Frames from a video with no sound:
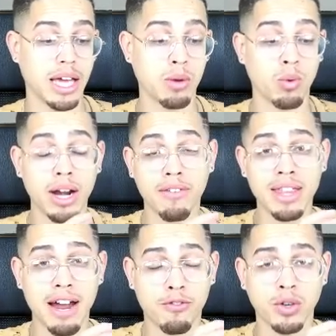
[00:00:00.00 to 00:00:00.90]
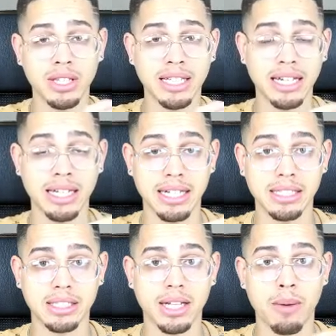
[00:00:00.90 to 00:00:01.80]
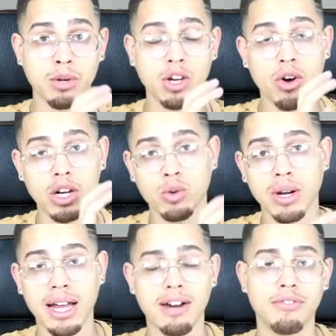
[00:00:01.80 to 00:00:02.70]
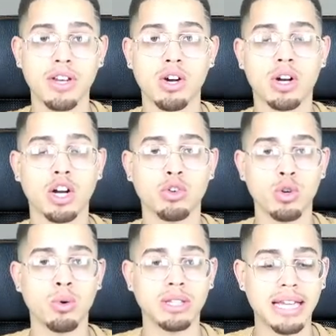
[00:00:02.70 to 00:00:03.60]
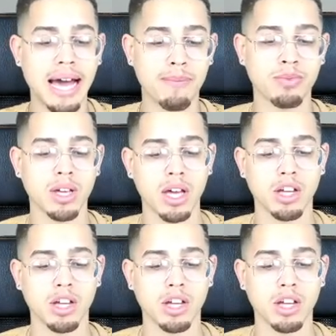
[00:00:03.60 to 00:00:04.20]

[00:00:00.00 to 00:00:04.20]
and whatever that free thing is, I'm going to go ahead and create a video congruent with that.